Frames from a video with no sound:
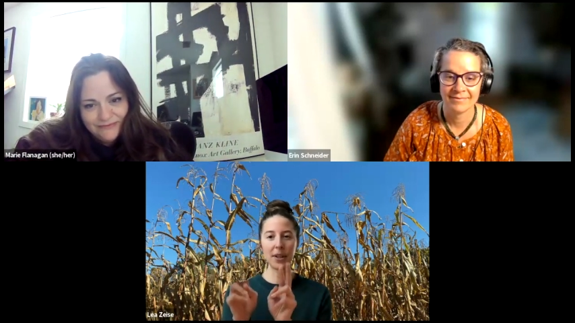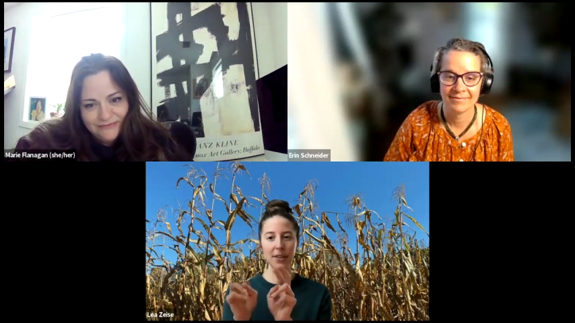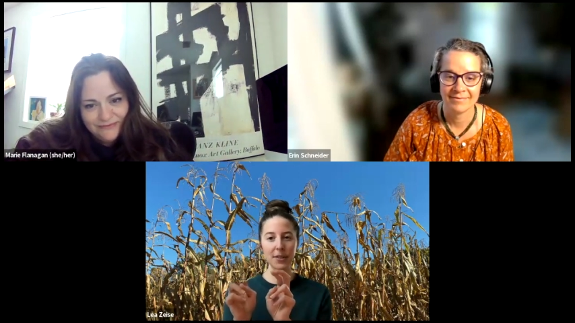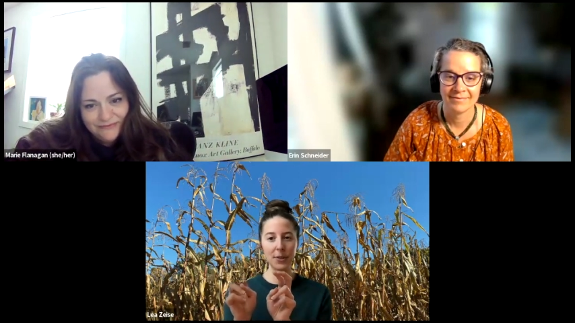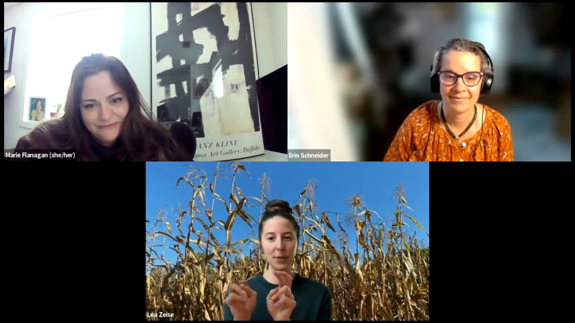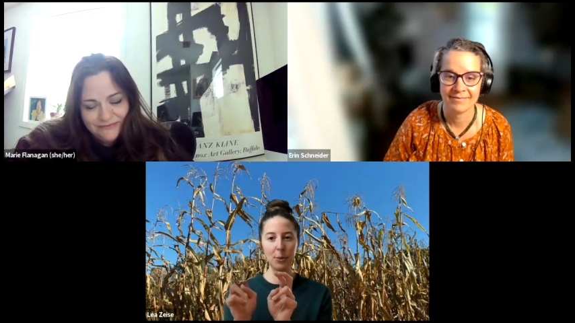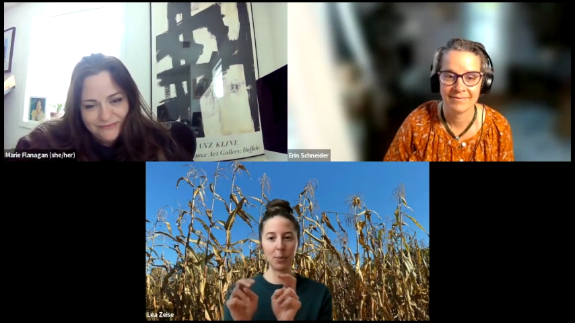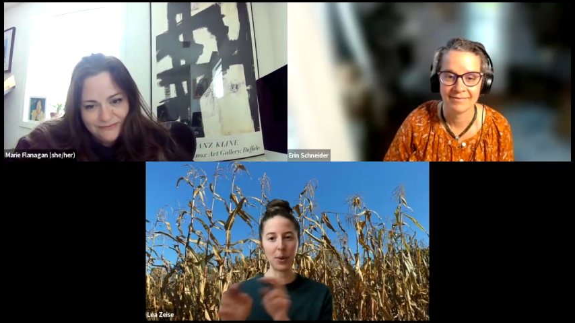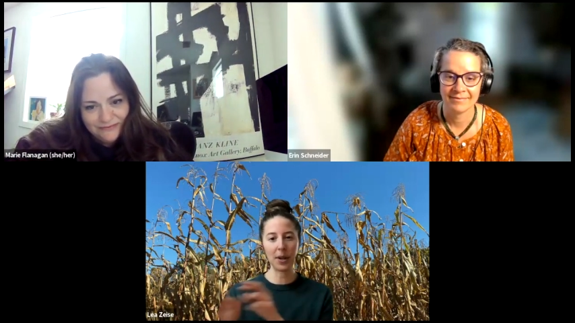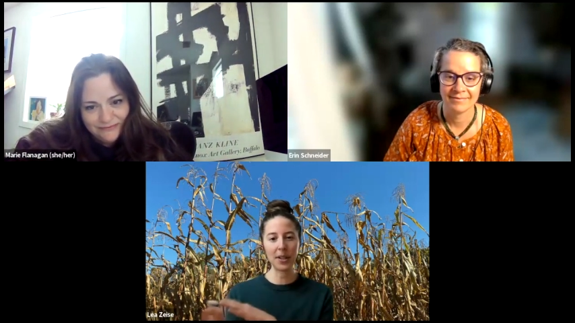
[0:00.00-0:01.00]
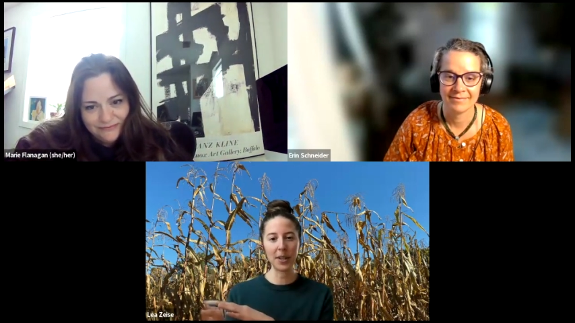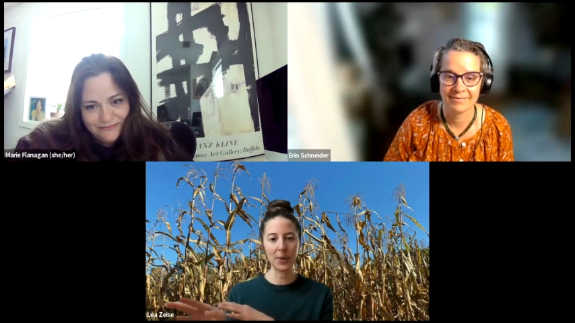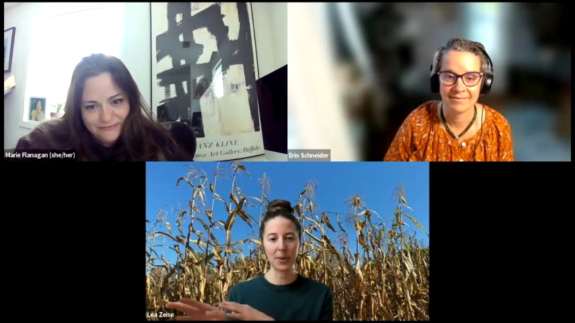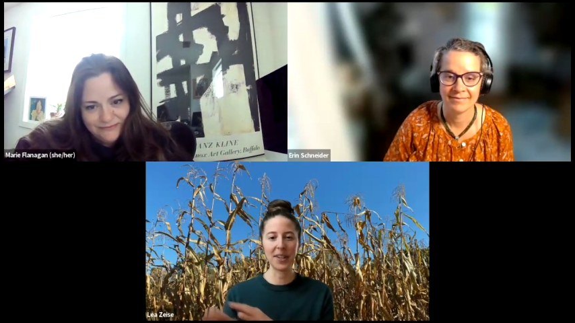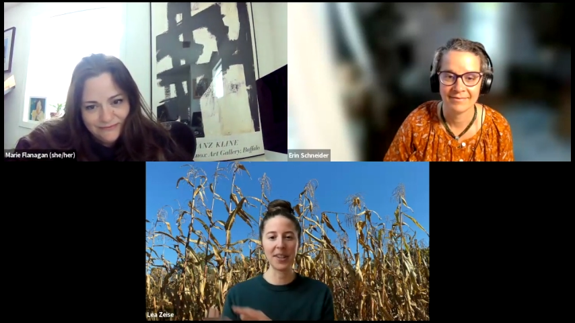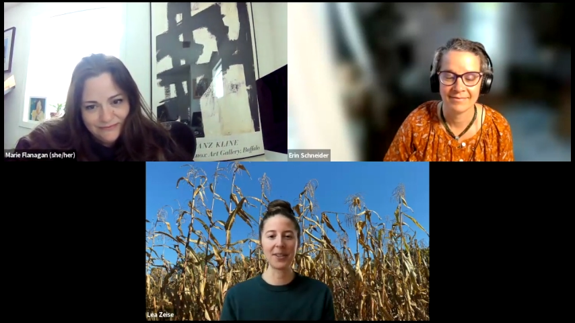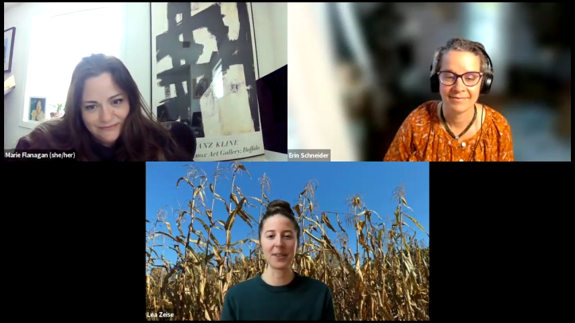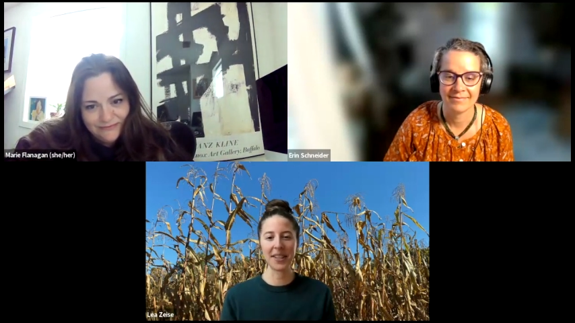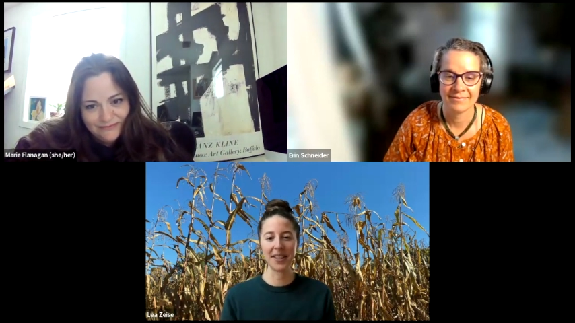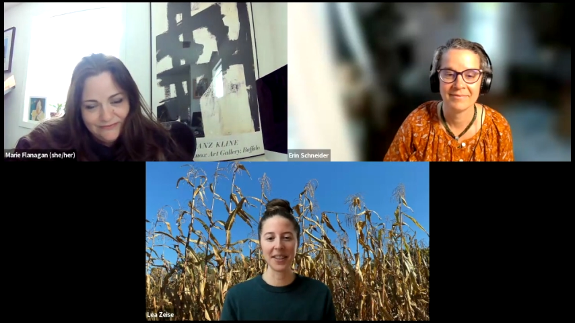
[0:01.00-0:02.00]
Speaker 1: we call it soup quality corn. It
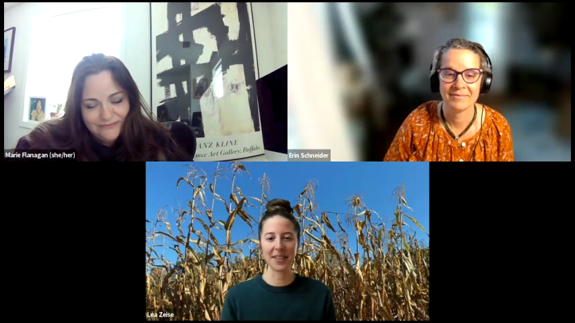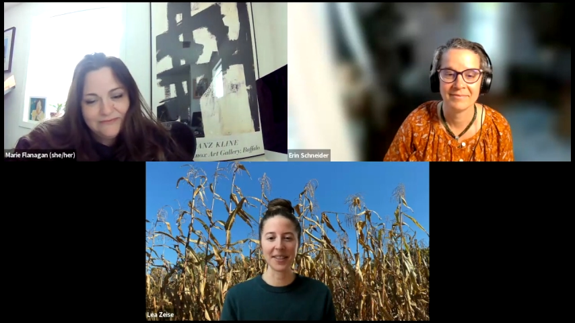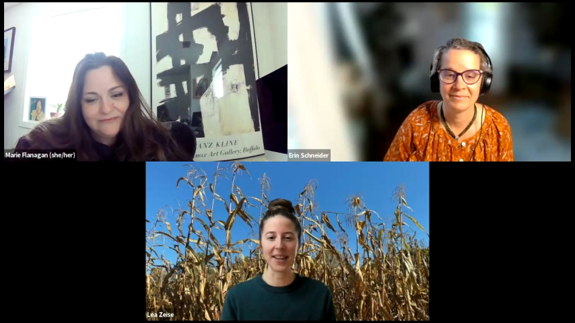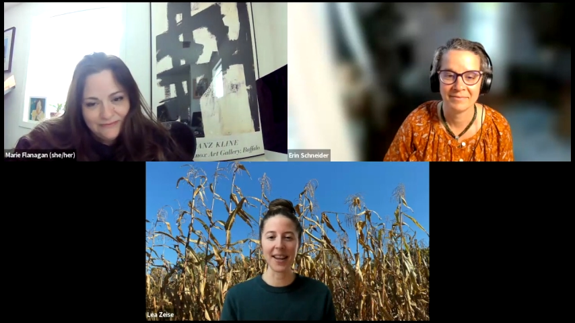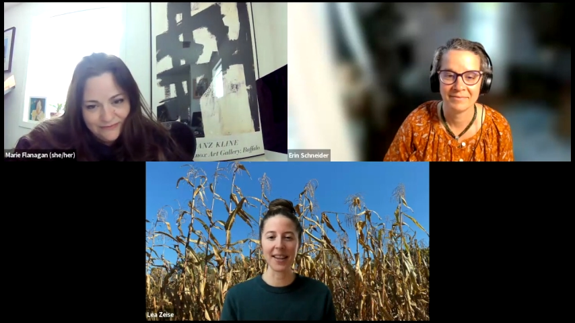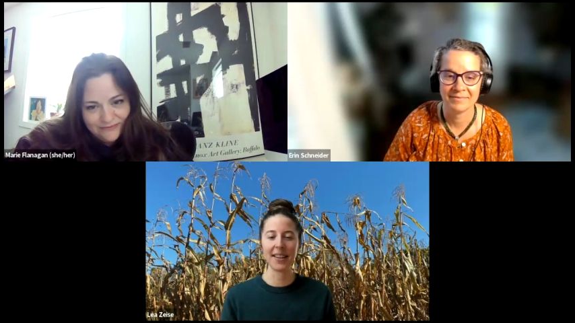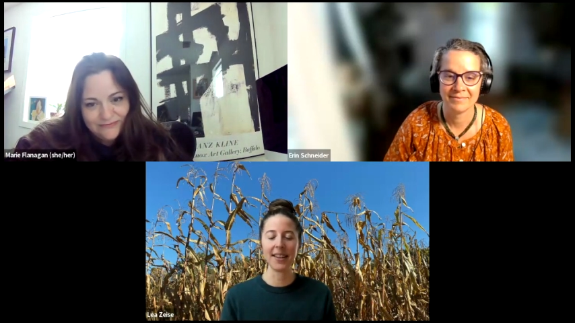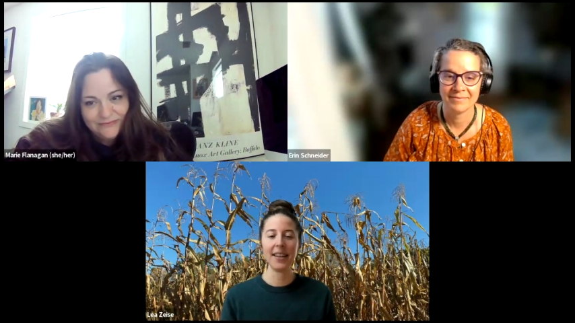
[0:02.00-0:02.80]
goes on the other side.